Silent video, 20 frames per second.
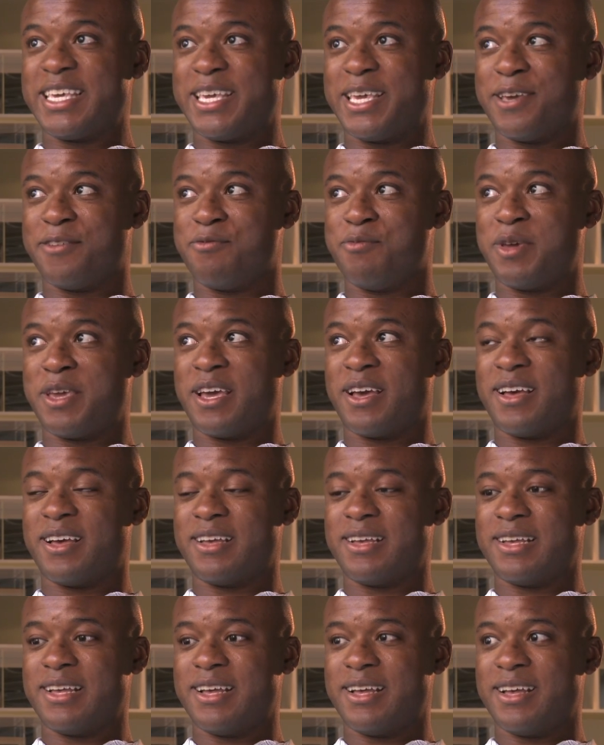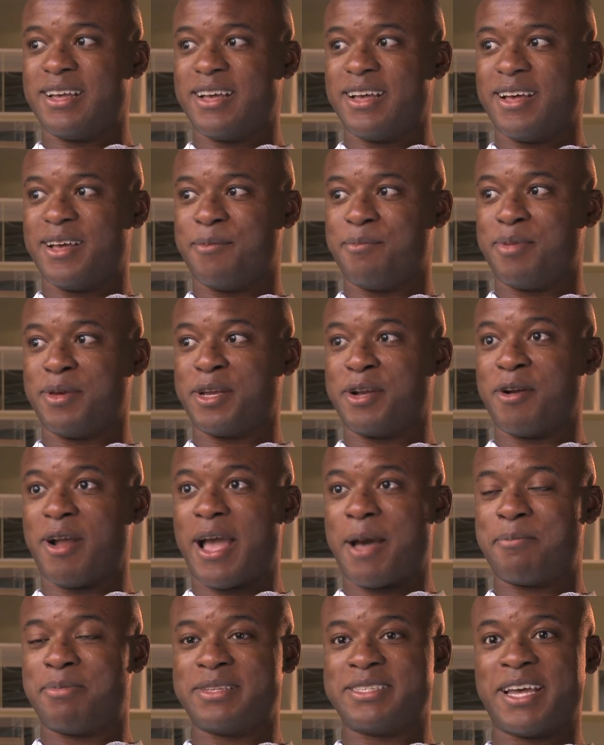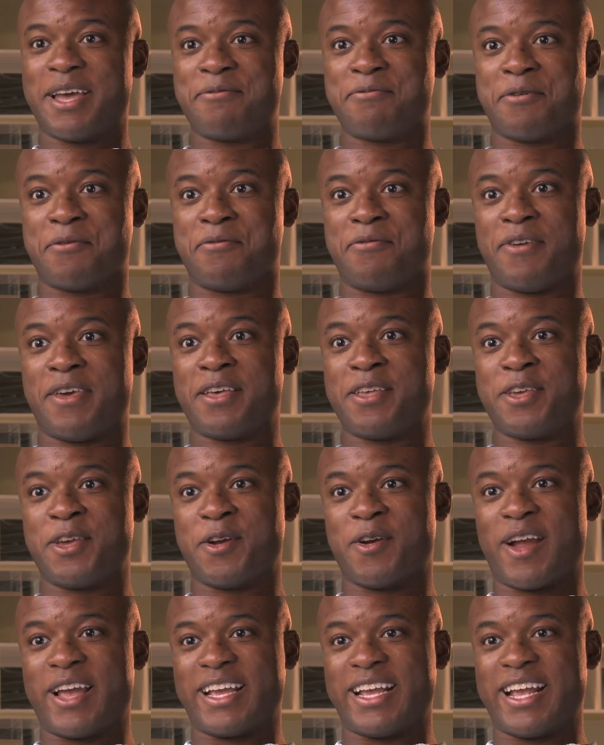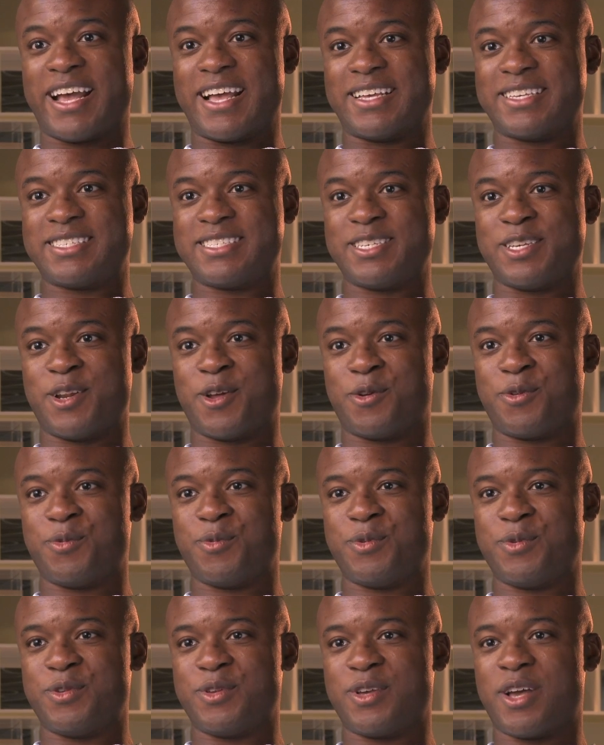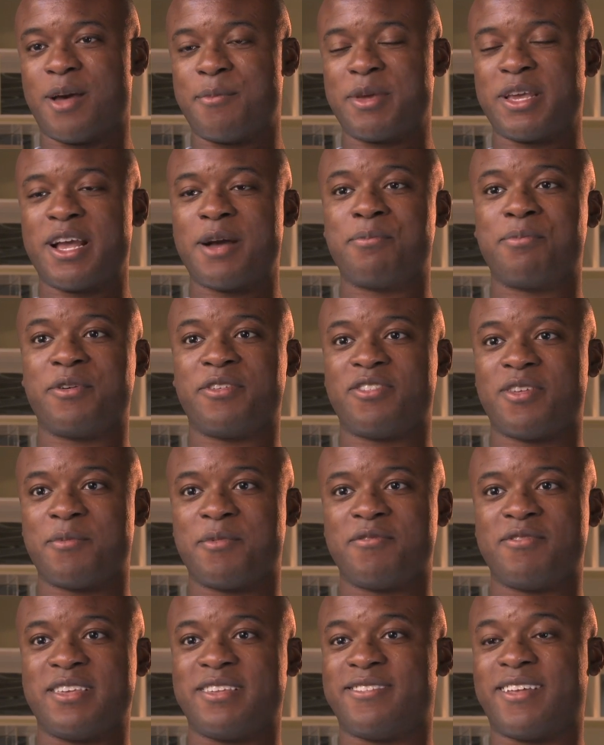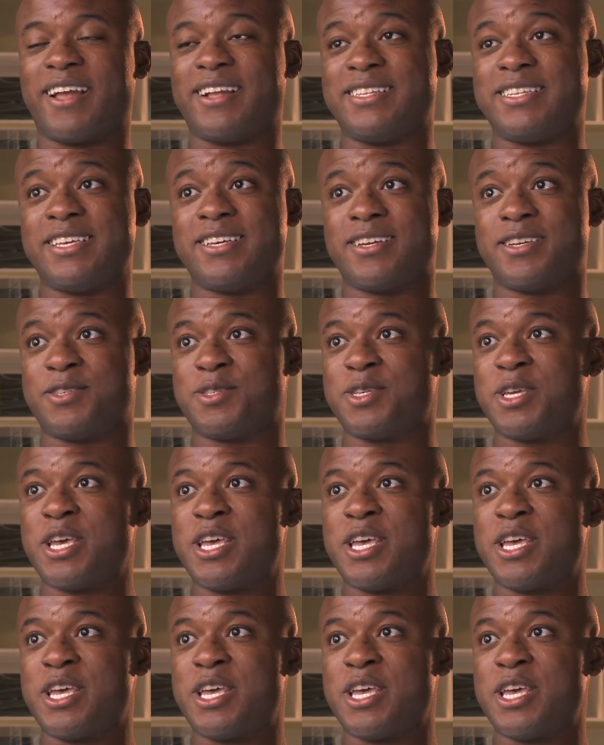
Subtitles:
give me a bigger appetite for failure, I guess. You know, coming up with some of these ideas,